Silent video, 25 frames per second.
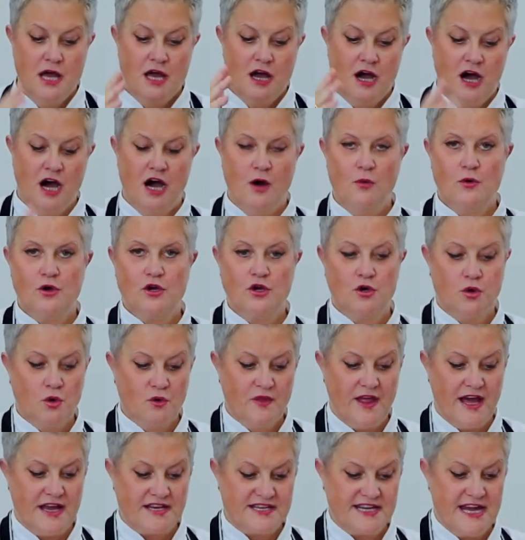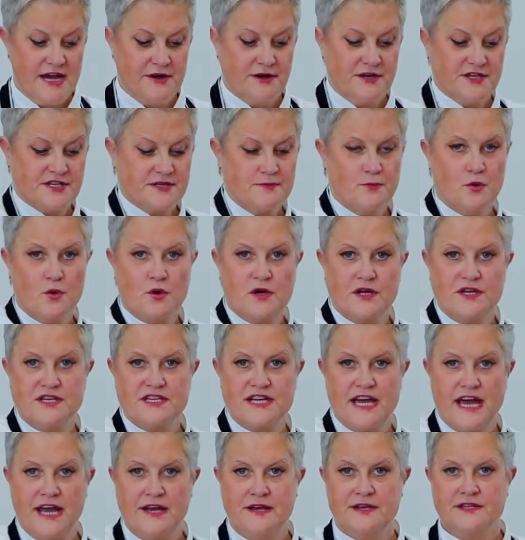I would cool that down in small
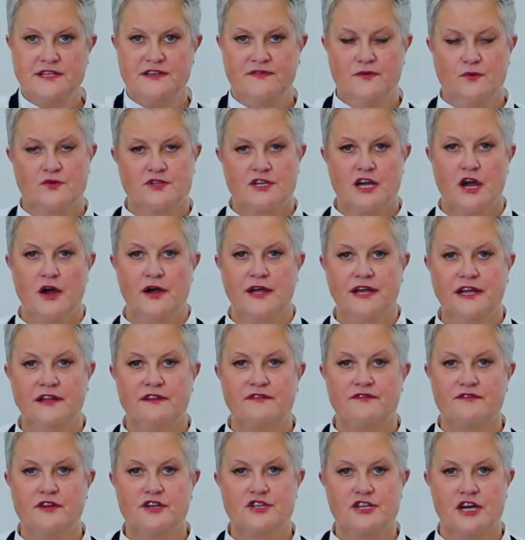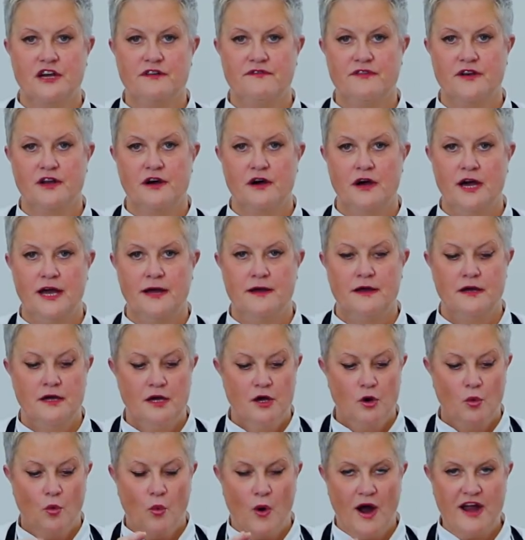containers if it was going in the fridge overnight,
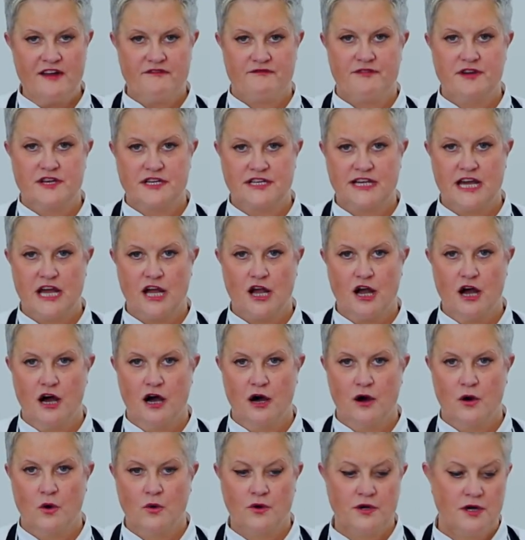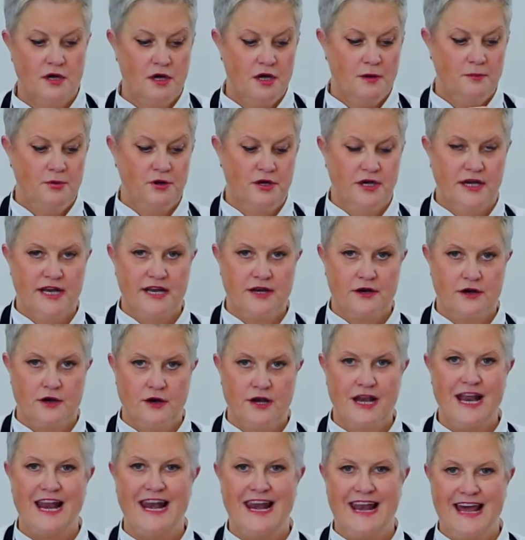wait for it to get cold, put a lid
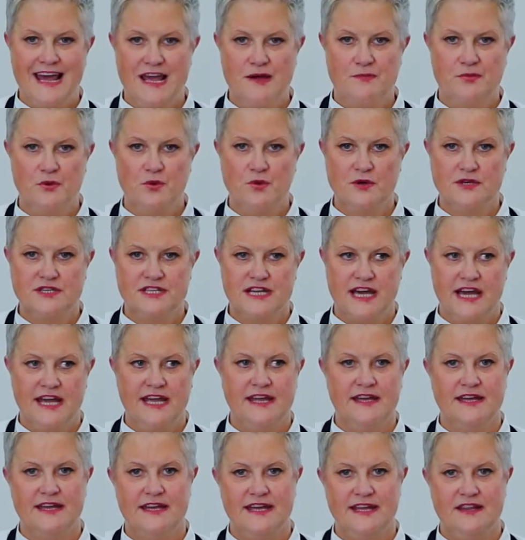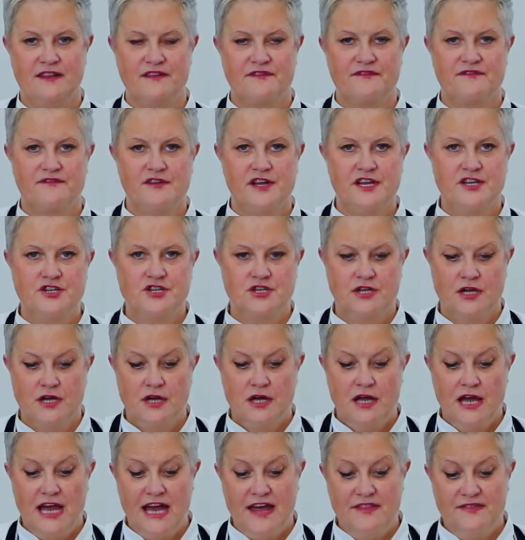on, label, date in the fridge,
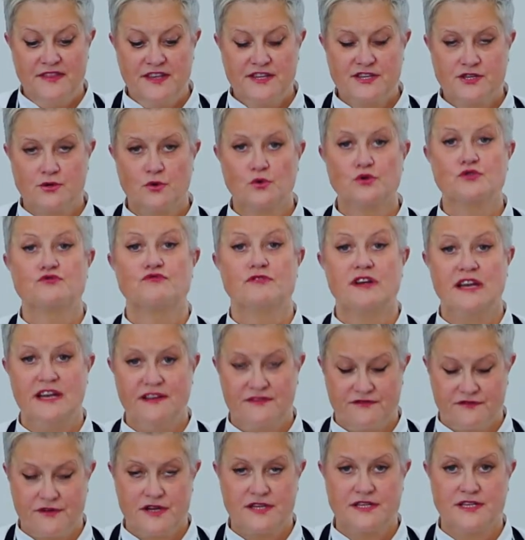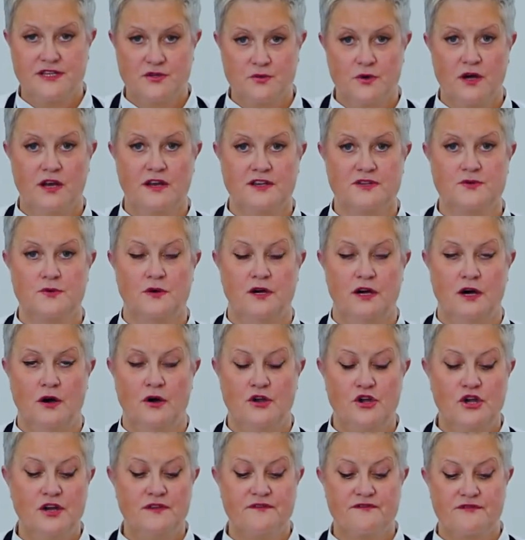and this sauce really freezes well as well.
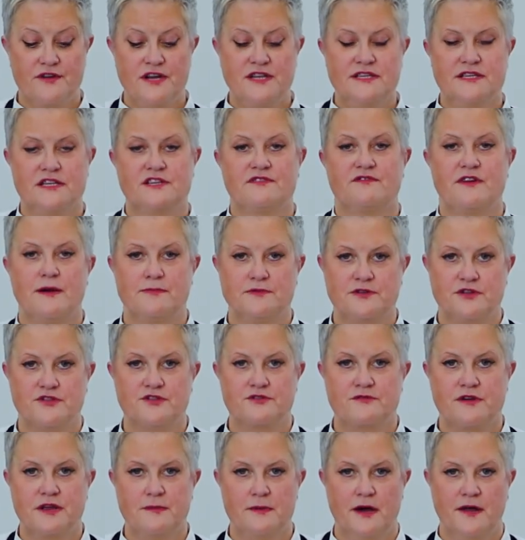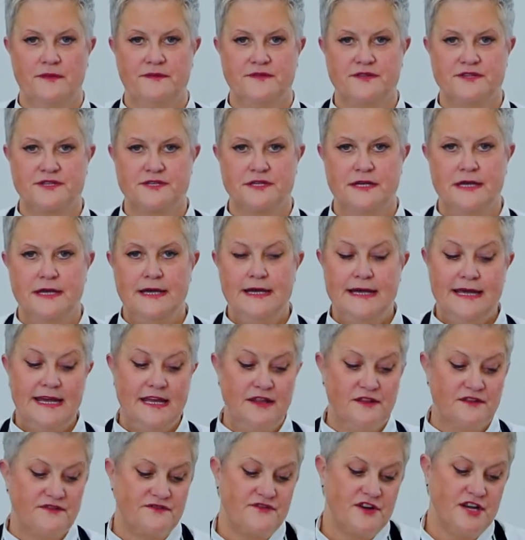You can freeze this for up to 3 months.
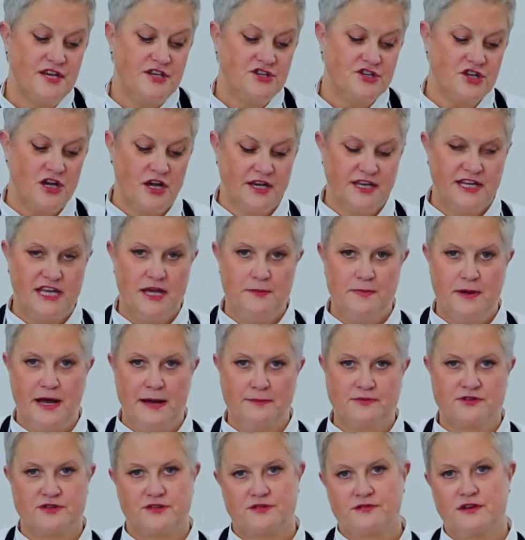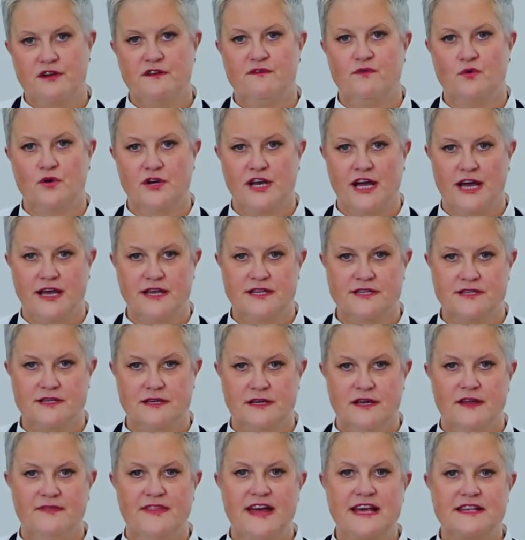In the fridge, I'd keep it up to 3 or 4 days.
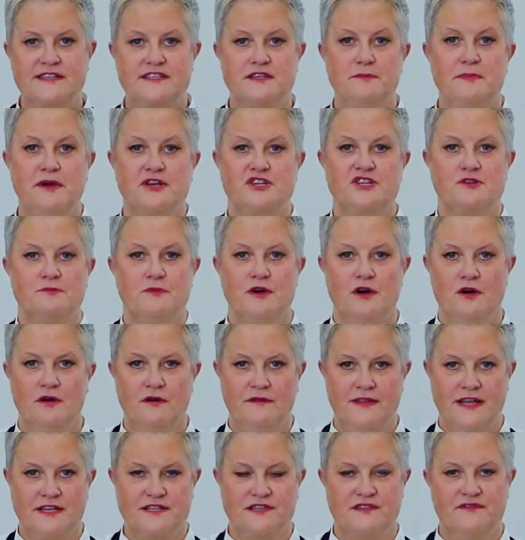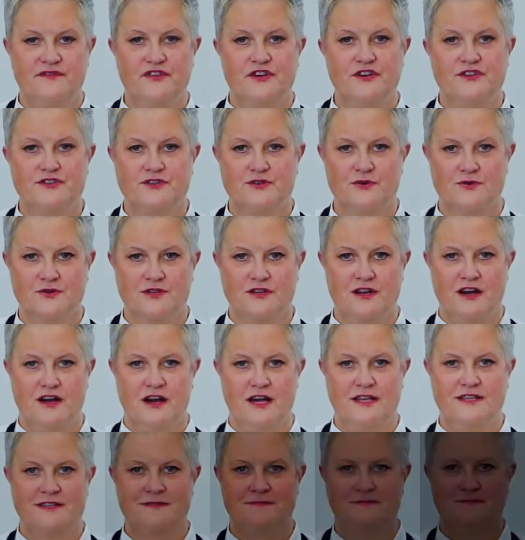That's the bechamel, that's the first sauce, guys.